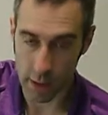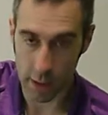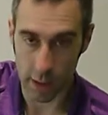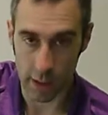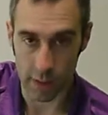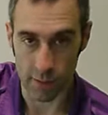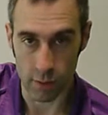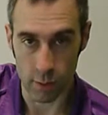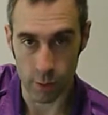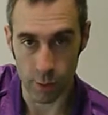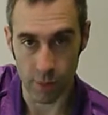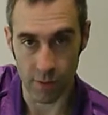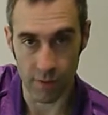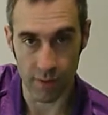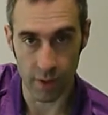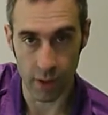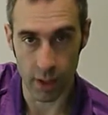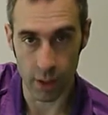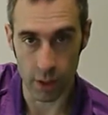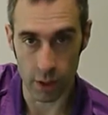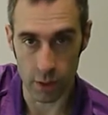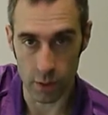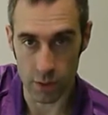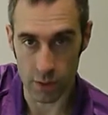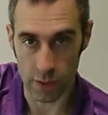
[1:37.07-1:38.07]
If you
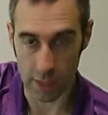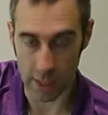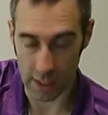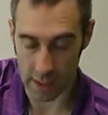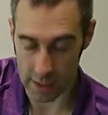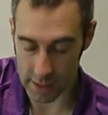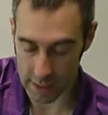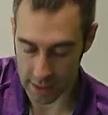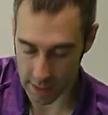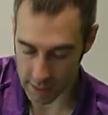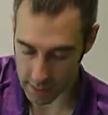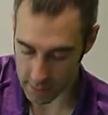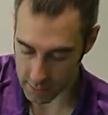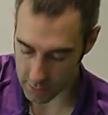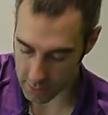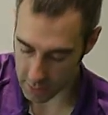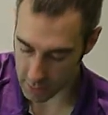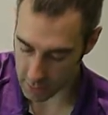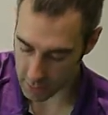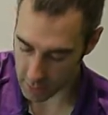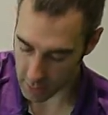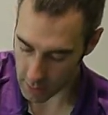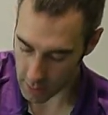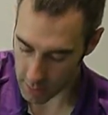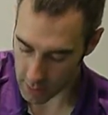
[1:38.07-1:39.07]
prefer using index
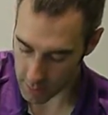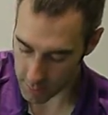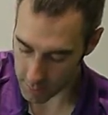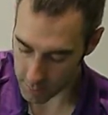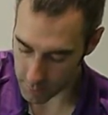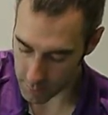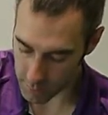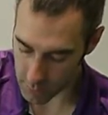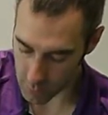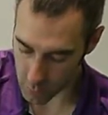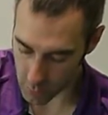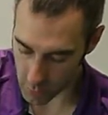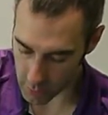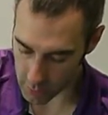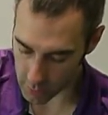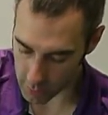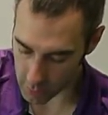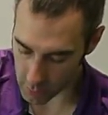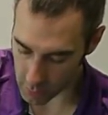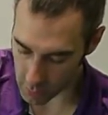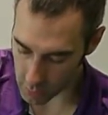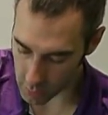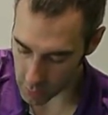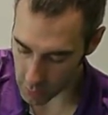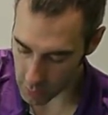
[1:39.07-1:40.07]
as one of
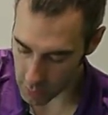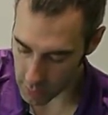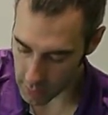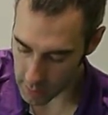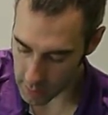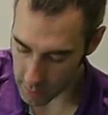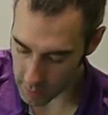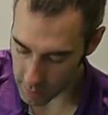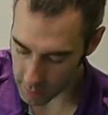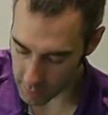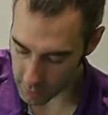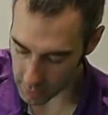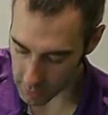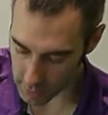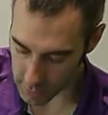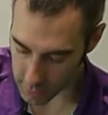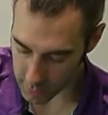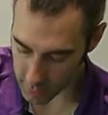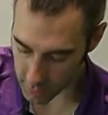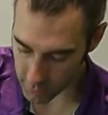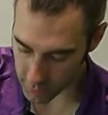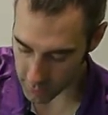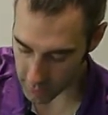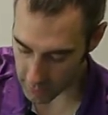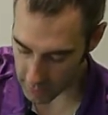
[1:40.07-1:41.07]
your fingers
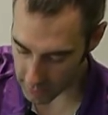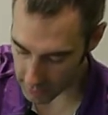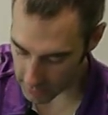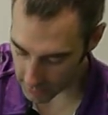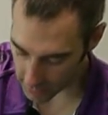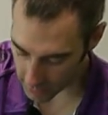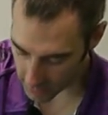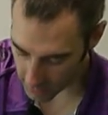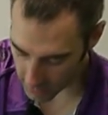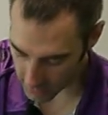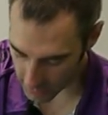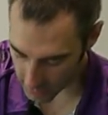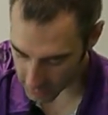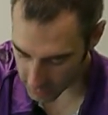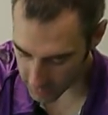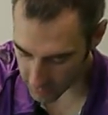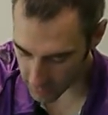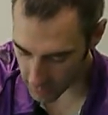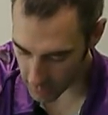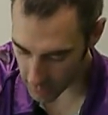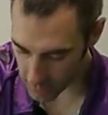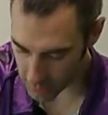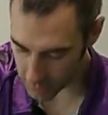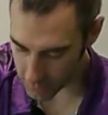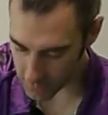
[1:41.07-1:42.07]
for feeling, then that's
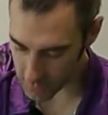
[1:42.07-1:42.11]
fine.